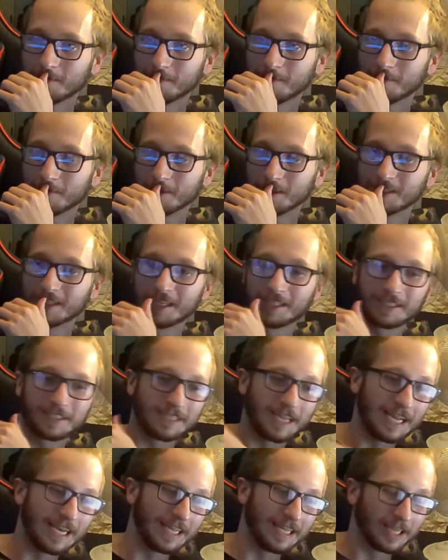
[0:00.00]
Where he's like
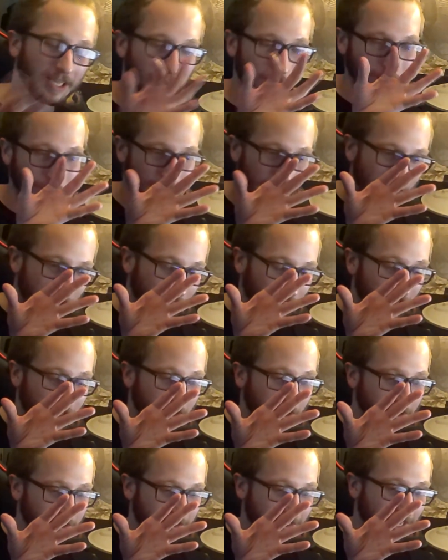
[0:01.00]
standing there with like
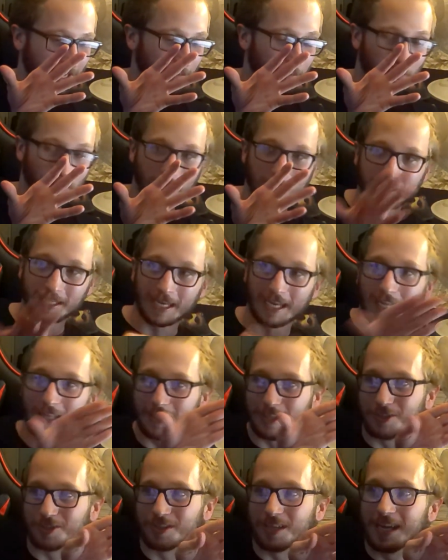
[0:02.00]
the scalpel in his hand,
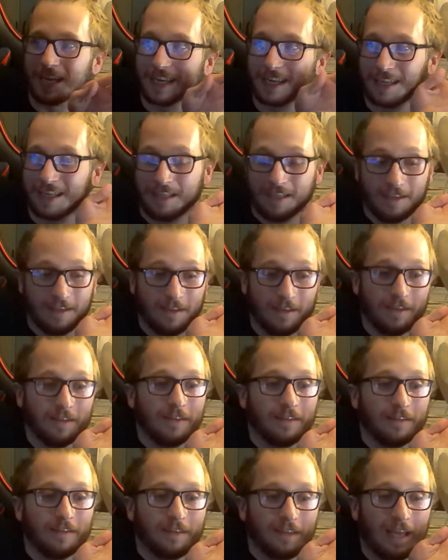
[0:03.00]
just like
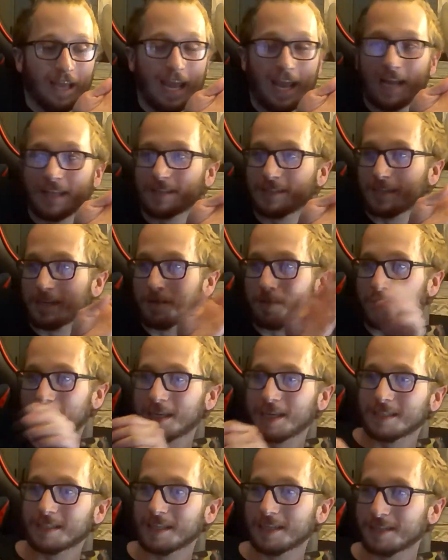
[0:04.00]
hands up like
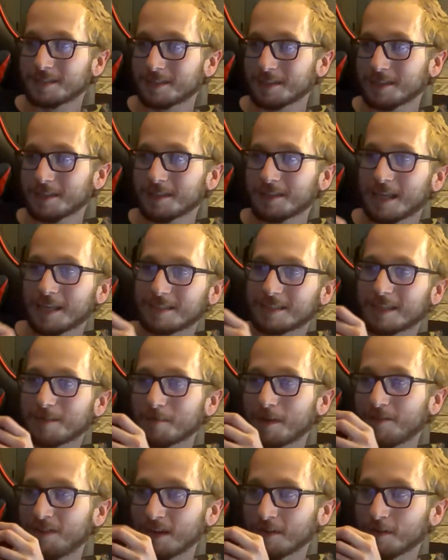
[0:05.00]
he's innocent. That's like
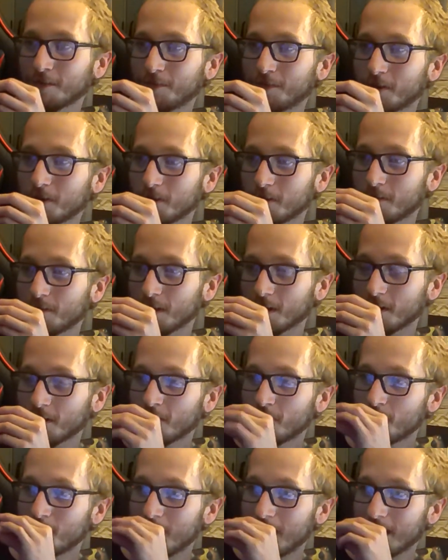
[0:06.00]
my favorite photo of art.
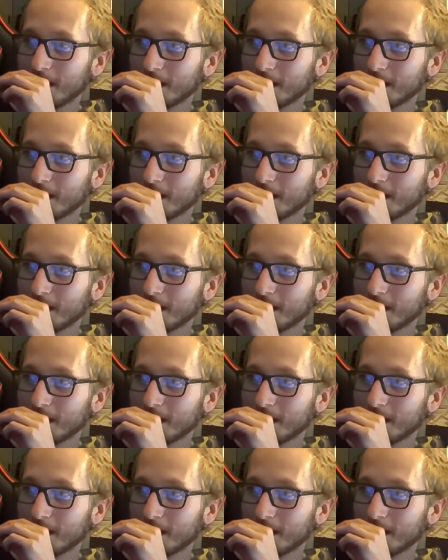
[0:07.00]
Oh my